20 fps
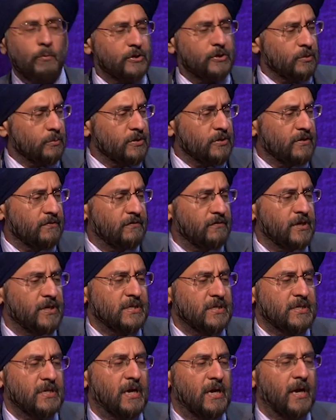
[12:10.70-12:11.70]
which was the
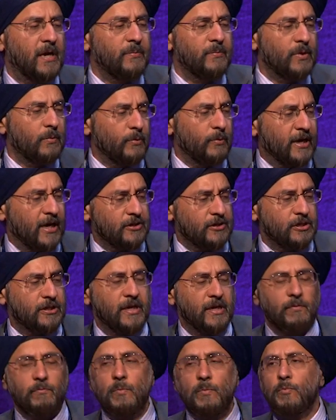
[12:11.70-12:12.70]
first time that we actually
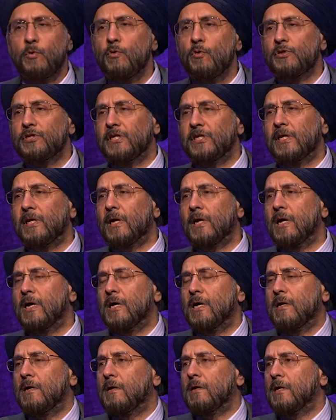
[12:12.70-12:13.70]
had a reporting
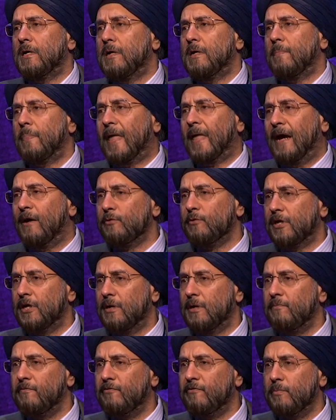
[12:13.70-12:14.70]

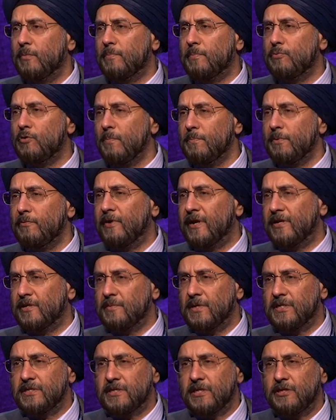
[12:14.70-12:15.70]
outcome from a proper
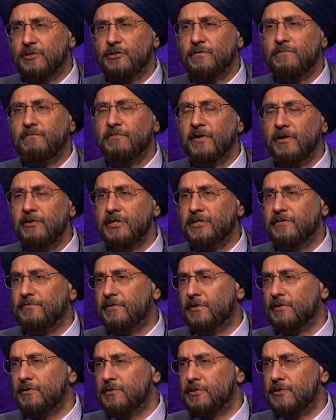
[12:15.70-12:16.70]
randomization, very
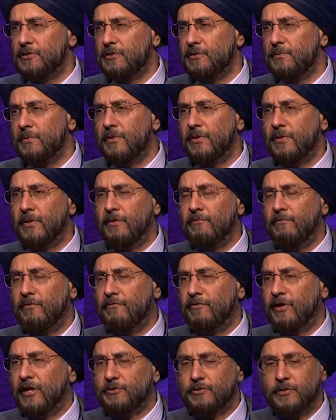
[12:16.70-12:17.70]
difficult to do in
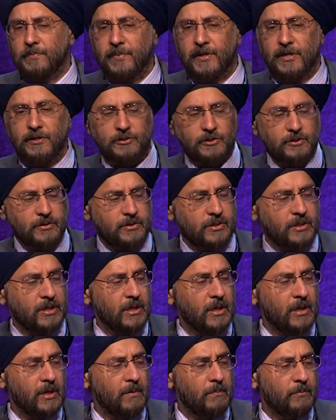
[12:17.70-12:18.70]
refractory patients,
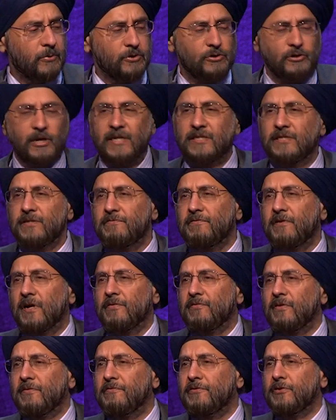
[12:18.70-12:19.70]
protracted
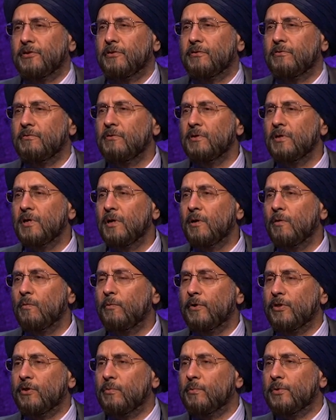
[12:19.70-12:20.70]
5FU
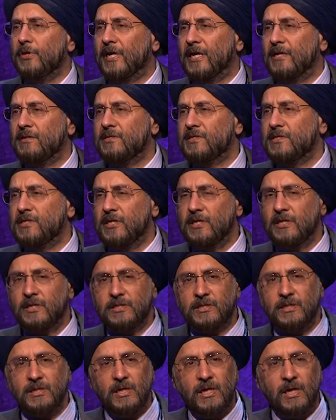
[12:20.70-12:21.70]
with or without
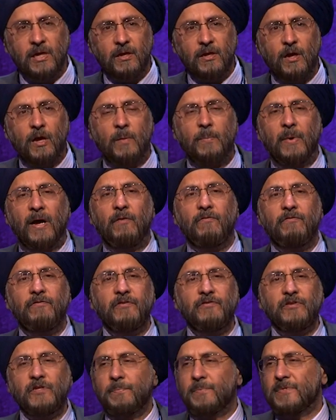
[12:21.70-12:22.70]
SIRT. About
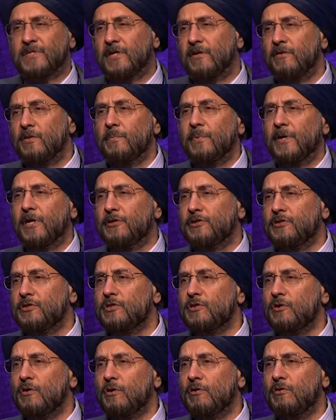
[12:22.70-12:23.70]
50% of the
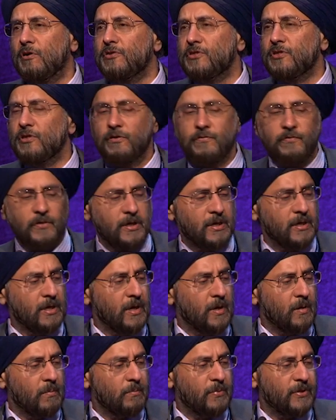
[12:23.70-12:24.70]
patients got crossover,
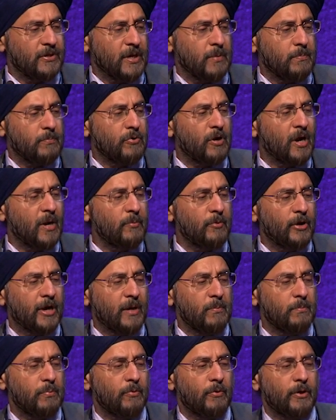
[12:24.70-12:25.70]
but their primary
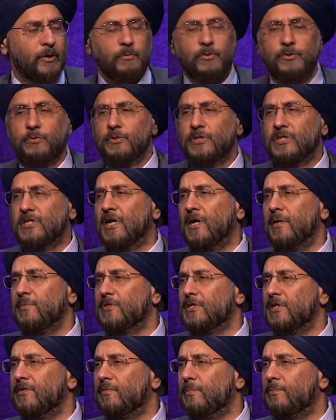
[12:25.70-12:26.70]
endpoint, which was time
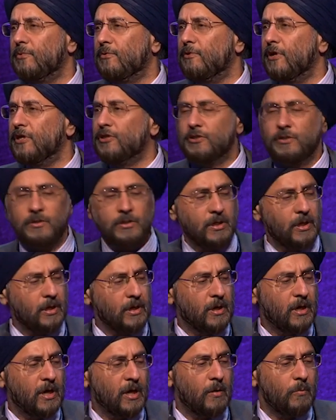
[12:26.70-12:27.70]
to liver progression,
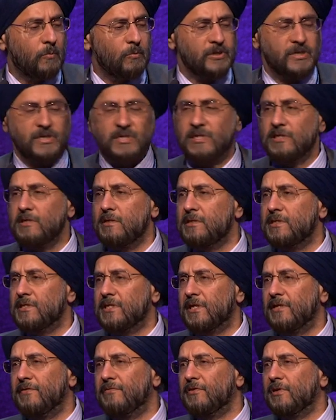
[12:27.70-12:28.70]
was still
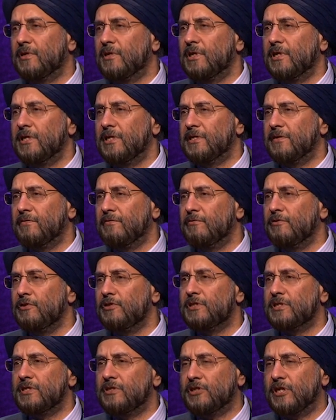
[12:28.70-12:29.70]
significantly
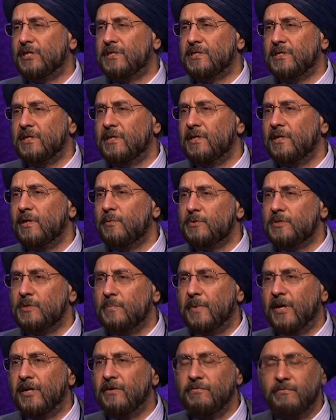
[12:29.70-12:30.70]
different, suggesting that there was a
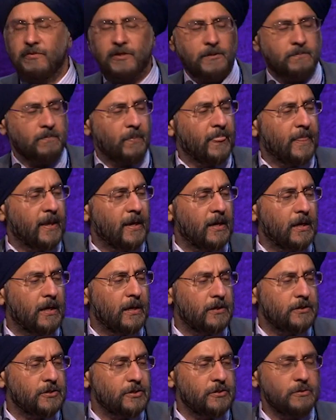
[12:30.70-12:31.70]
benefit
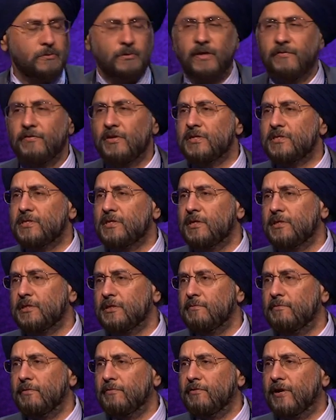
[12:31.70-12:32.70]
to giving SIRT
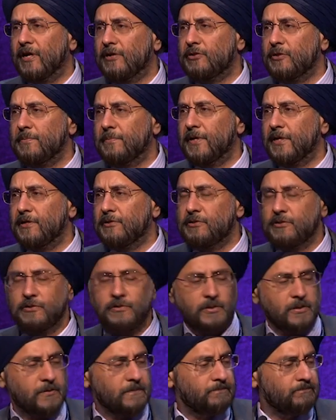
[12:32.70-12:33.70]
in refractory
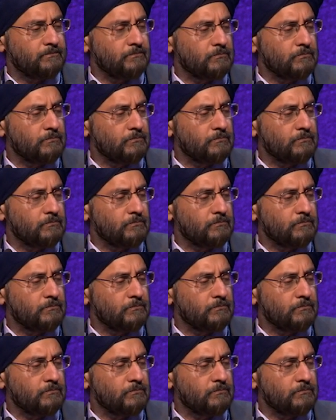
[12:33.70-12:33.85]
patients.